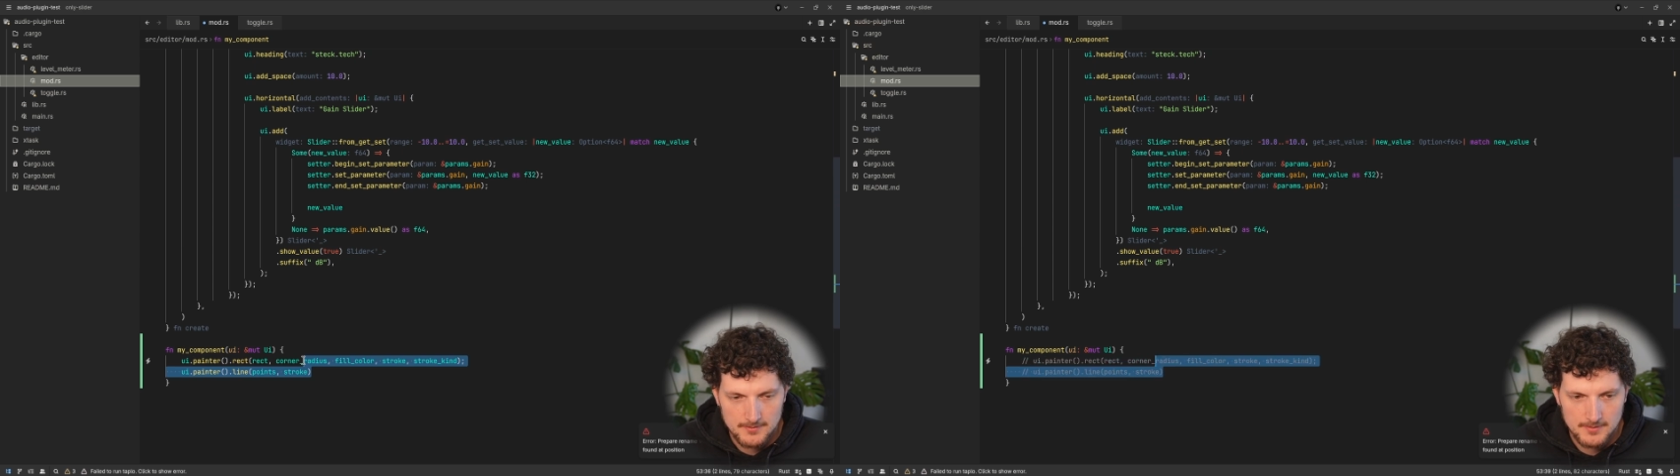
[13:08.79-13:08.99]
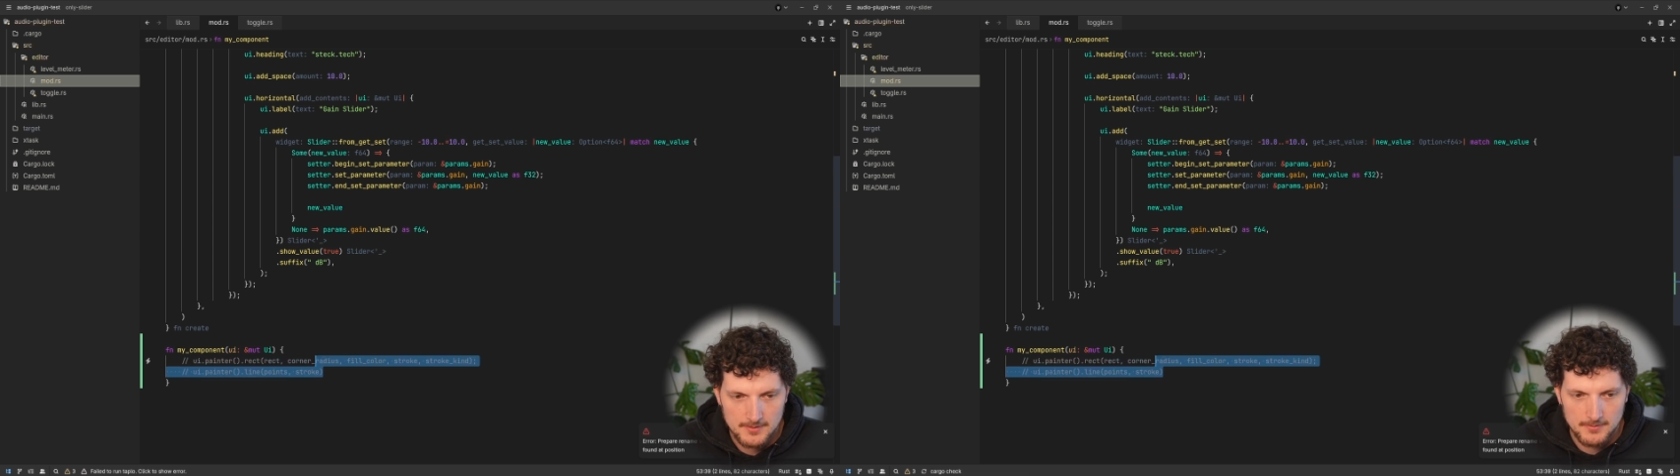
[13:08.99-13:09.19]

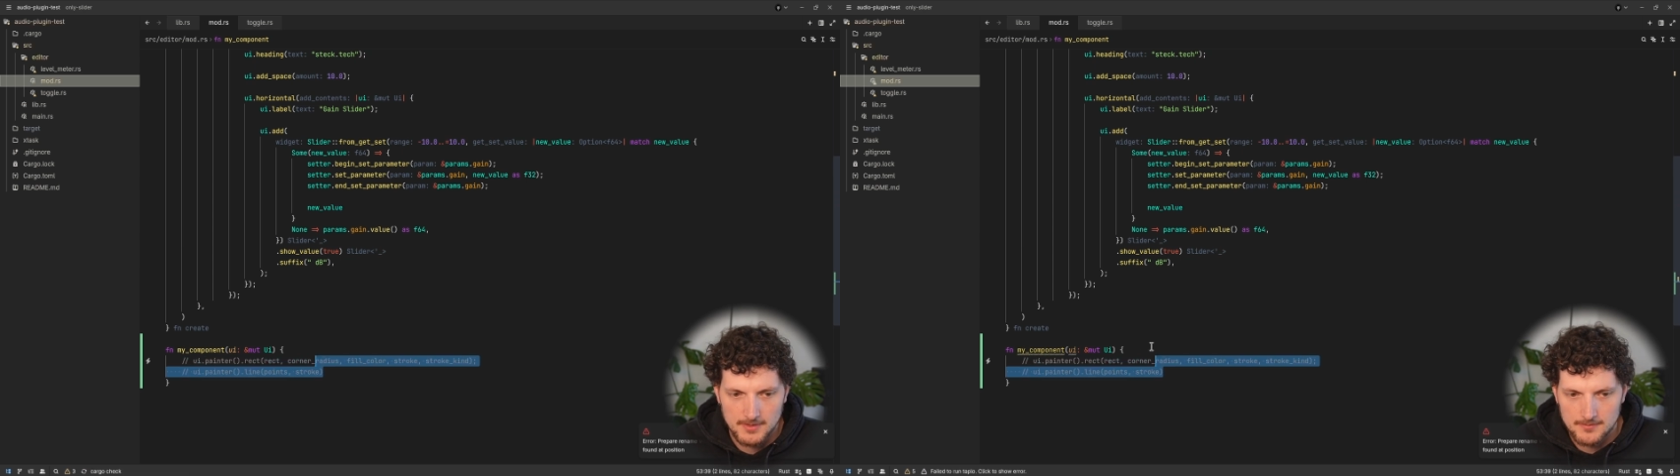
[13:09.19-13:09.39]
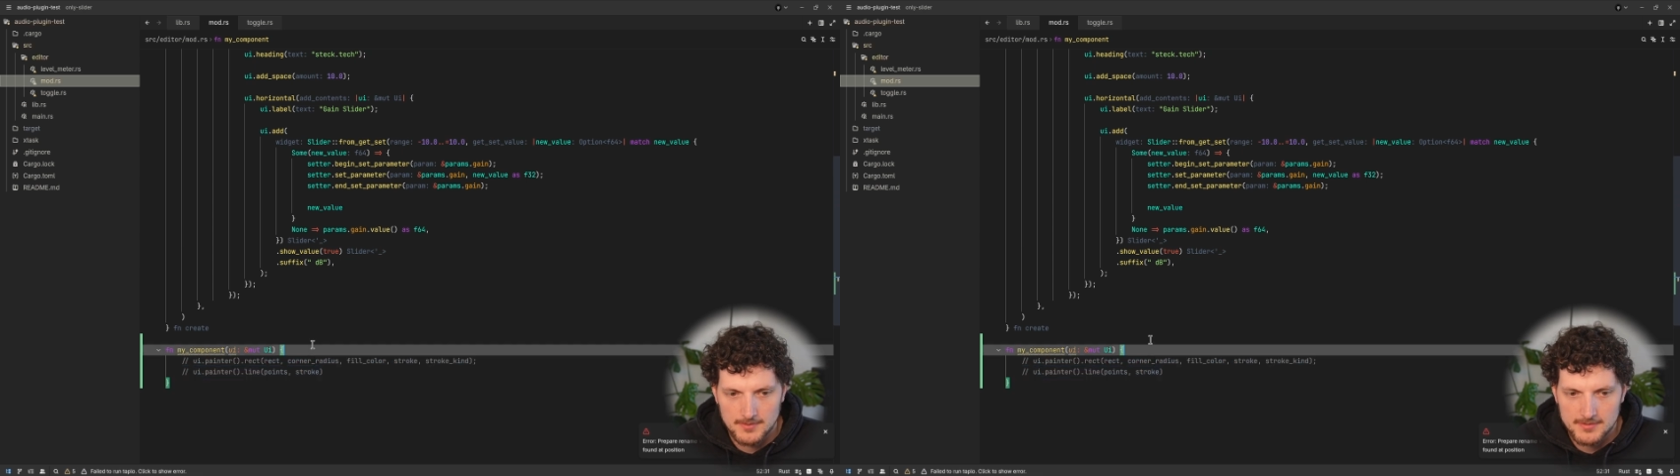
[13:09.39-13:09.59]

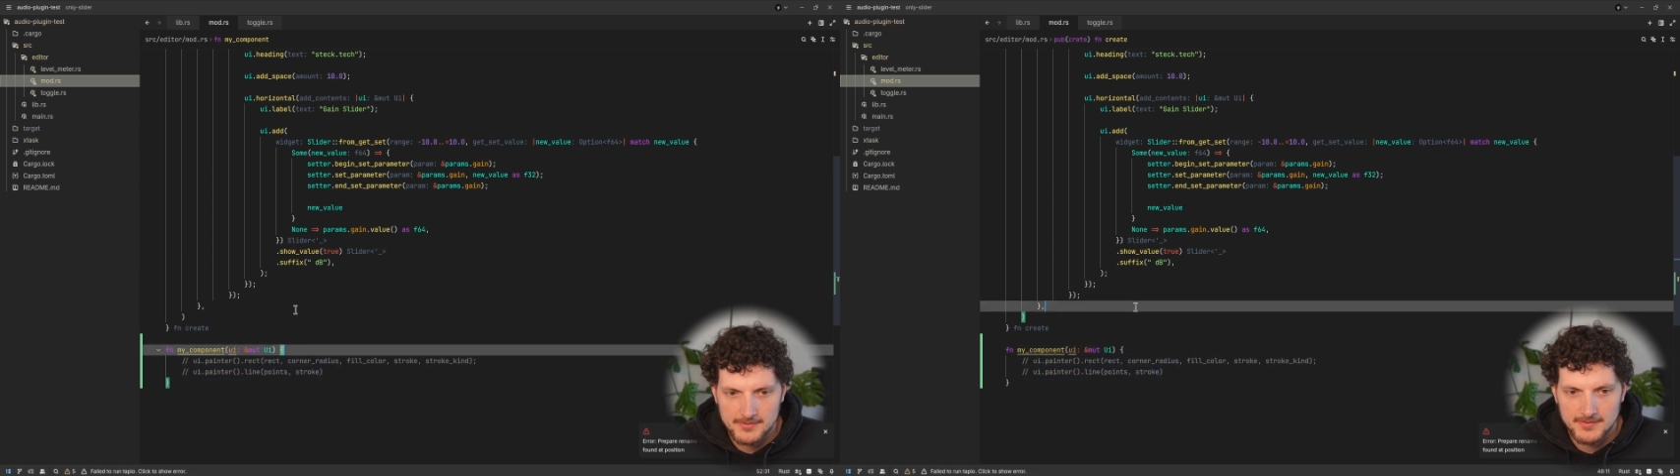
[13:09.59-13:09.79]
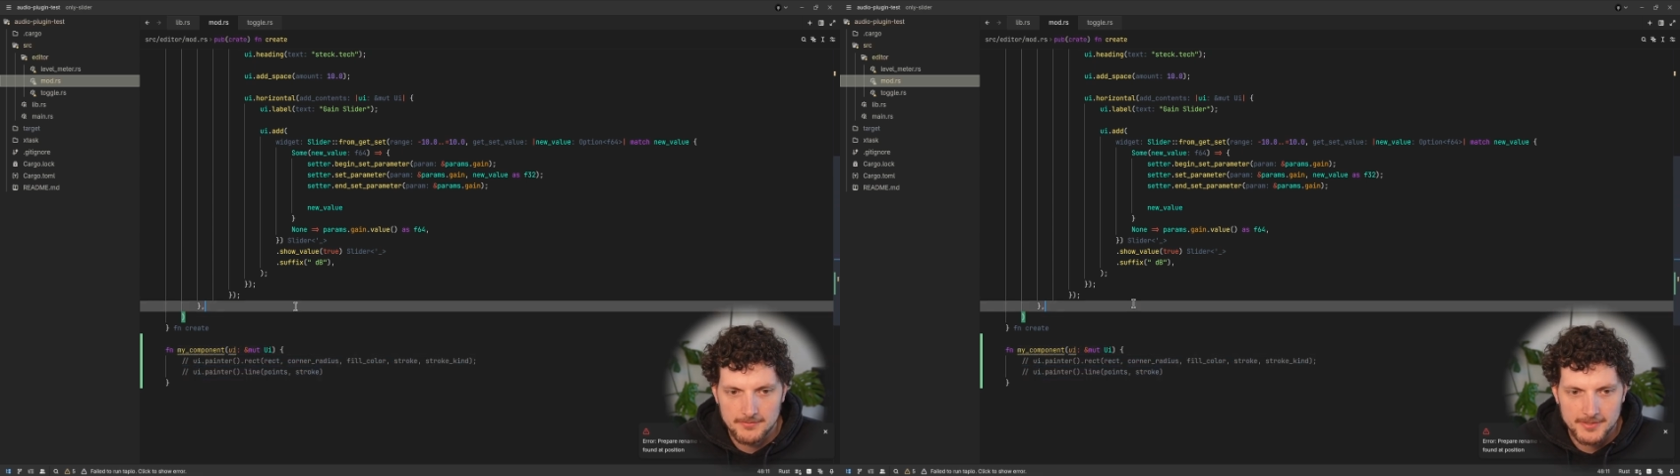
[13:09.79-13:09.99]
we
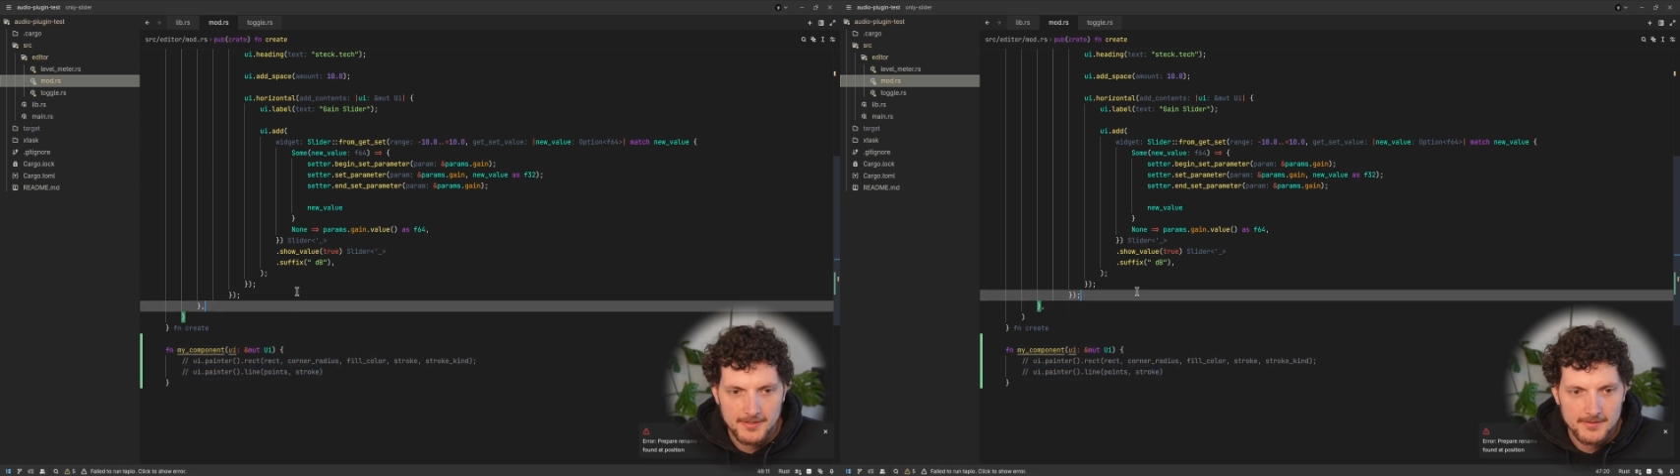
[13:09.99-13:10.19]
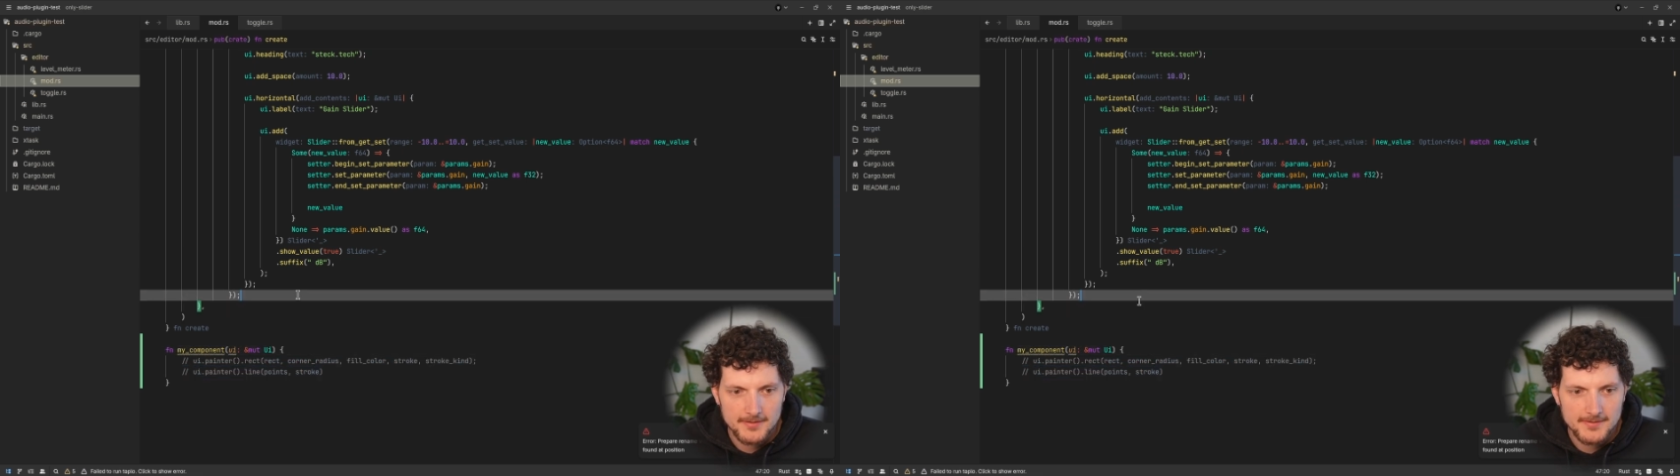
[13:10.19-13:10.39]
just leave it
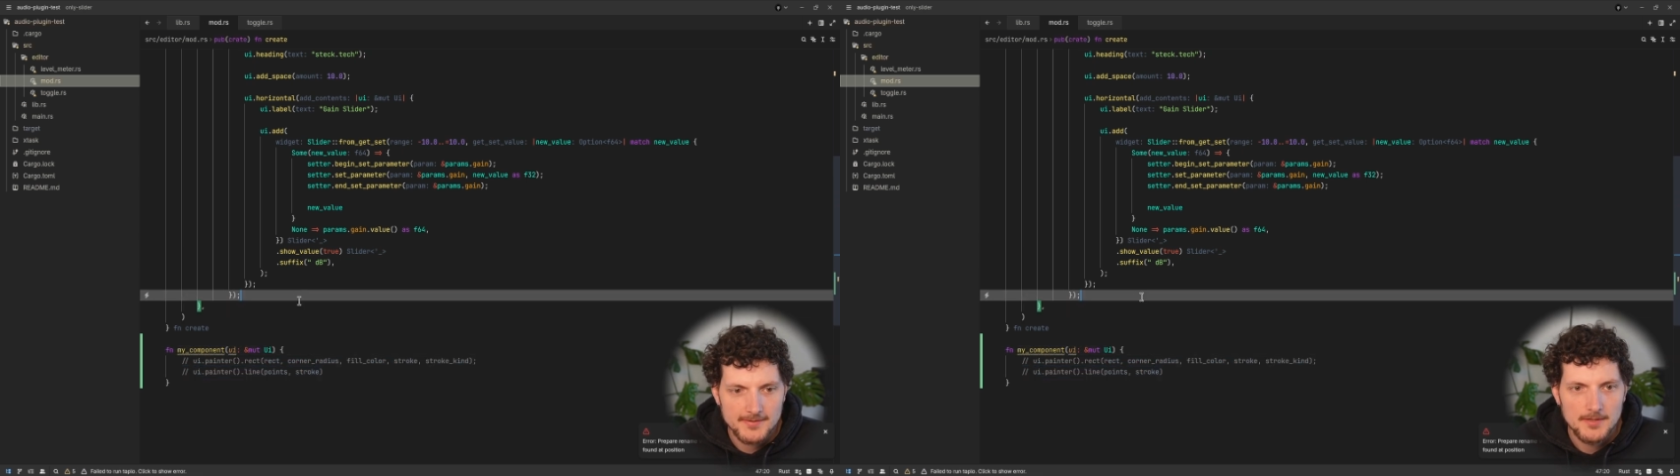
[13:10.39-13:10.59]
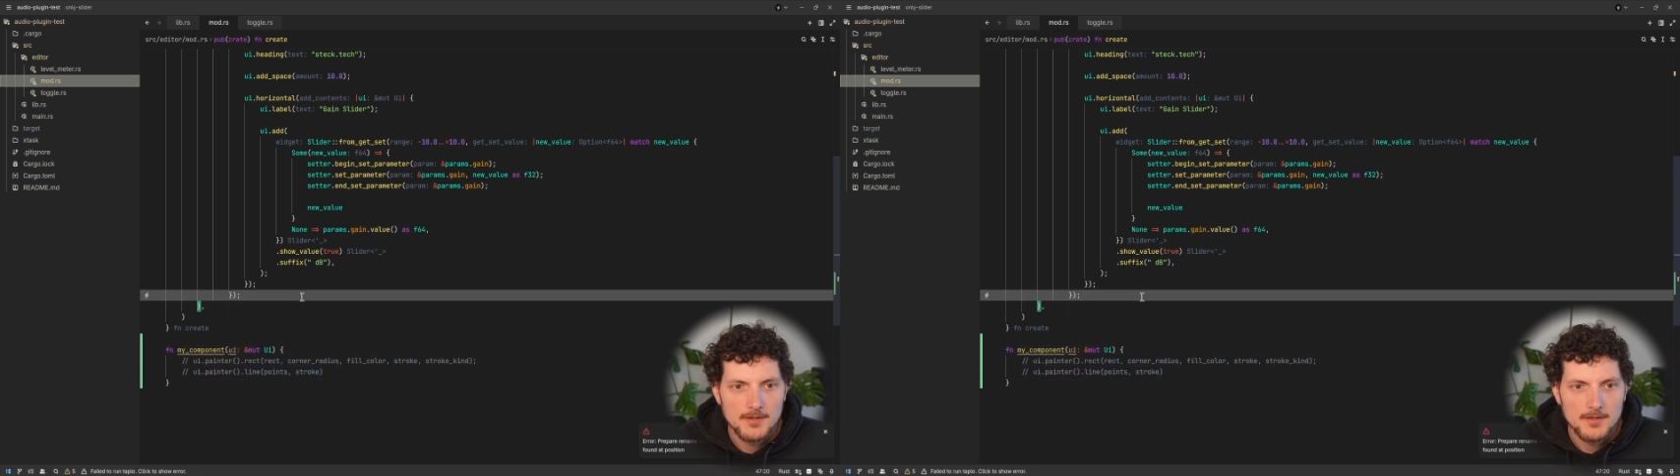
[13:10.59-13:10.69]
like this,